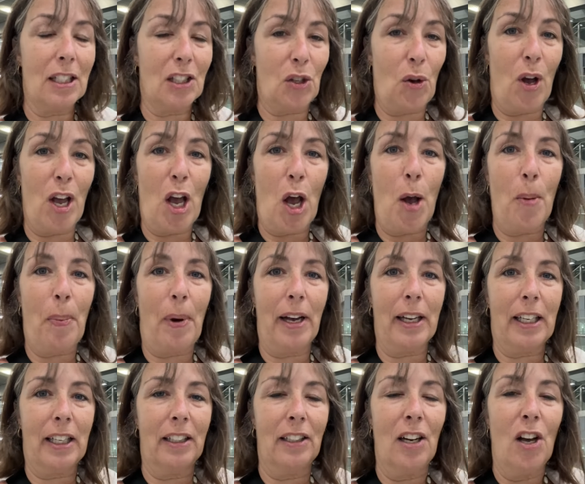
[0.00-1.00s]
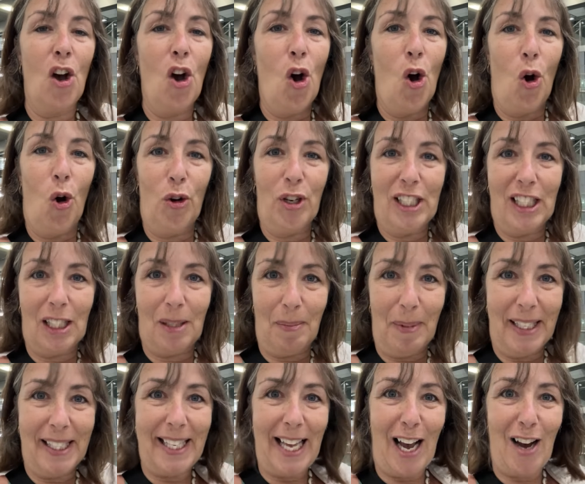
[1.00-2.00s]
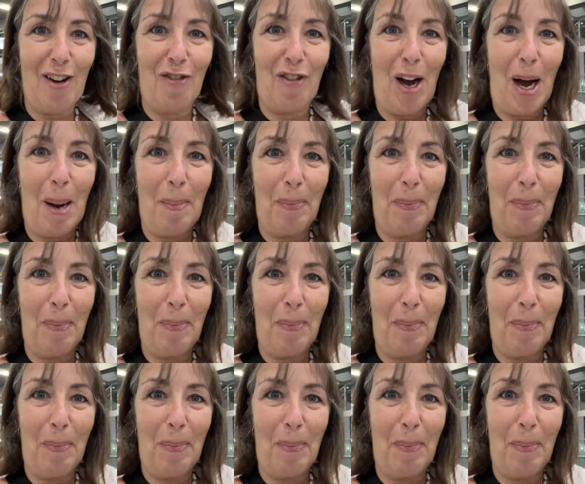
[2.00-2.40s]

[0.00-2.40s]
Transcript: so I hope I can hoist myself up.